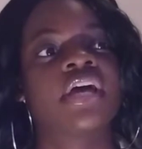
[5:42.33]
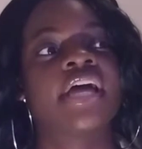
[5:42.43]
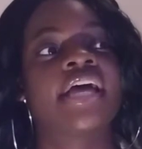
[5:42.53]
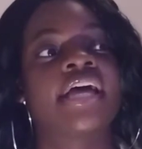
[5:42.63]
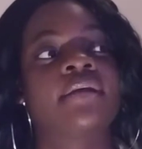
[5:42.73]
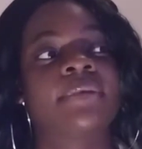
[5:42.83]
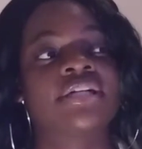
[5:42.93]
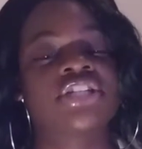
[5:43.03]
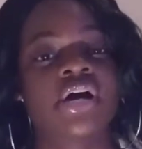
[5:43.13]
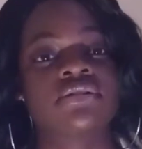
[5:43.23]
And my
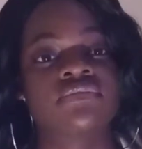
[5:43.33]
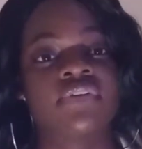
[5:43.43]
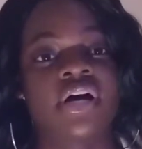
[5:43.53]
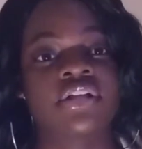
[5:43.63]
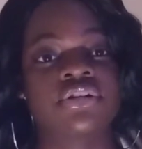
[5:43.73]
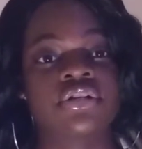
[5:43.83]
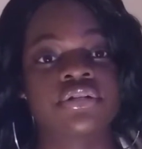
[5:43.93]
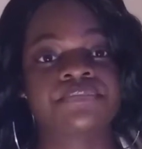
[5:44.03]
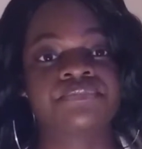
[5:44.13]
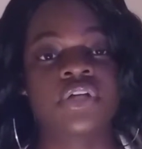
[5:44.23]
child's father
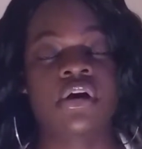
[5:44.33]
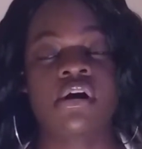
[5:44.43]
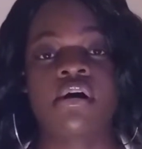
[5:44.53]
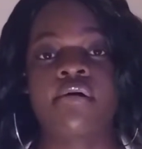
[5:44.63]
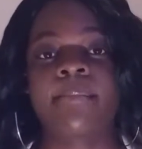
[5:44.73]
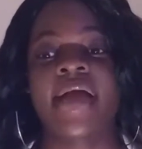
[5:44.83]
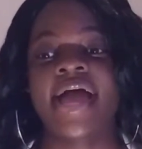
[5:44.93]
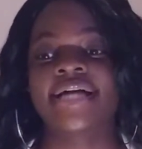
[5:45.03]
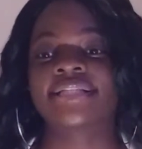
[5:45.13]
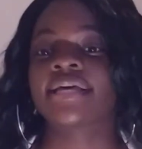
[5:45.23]
had to